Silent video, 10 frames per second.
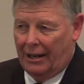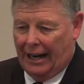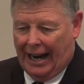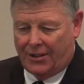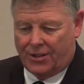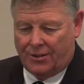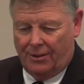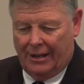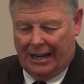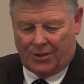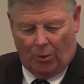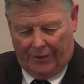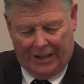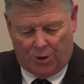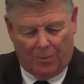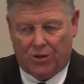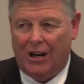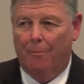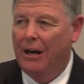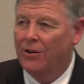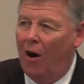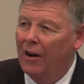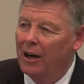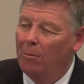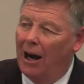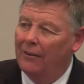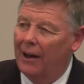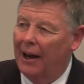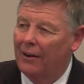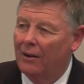And, that's, and I said, well, this must not be talking about that.